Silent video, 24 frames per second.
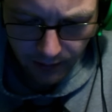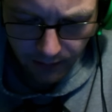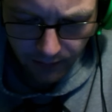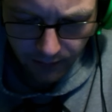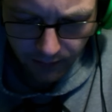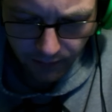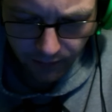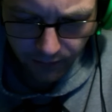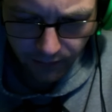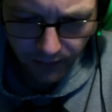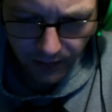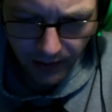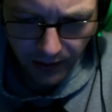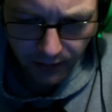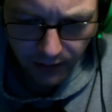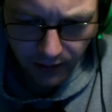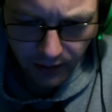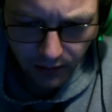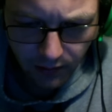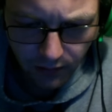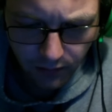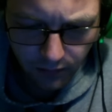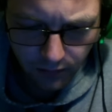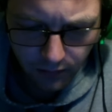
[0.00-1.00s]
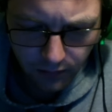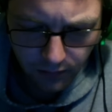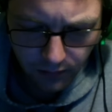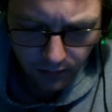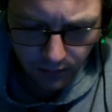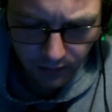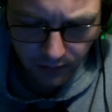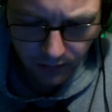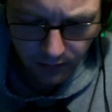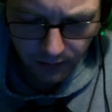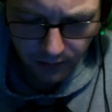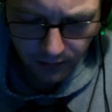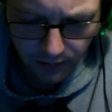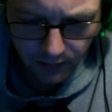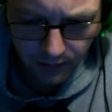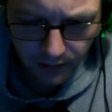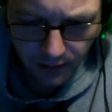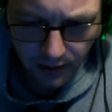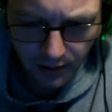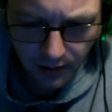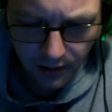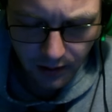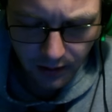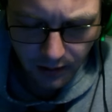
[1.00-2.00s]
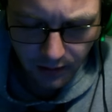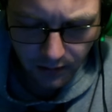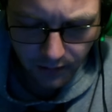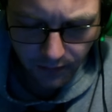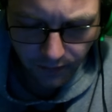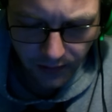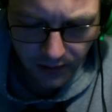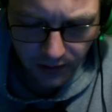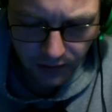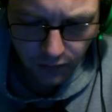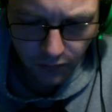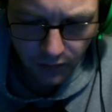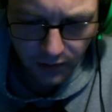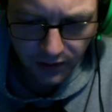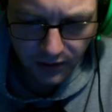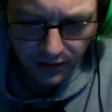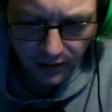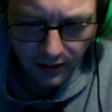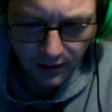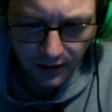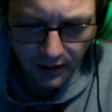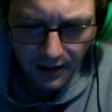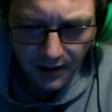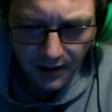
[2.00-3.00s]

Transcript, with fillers: Very cool. Oh, this wasn't